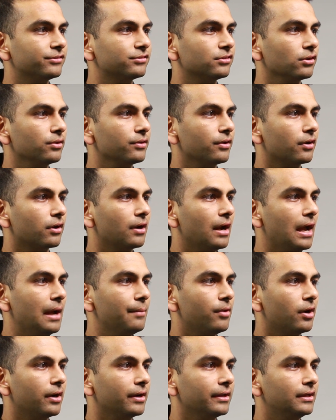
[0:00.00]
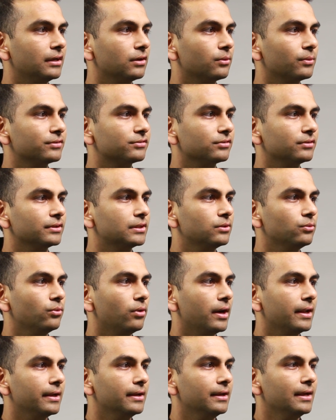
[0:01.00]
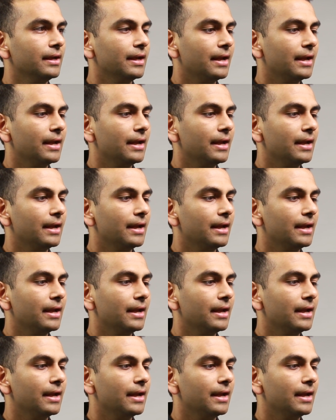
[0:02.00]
So our M R here was only one.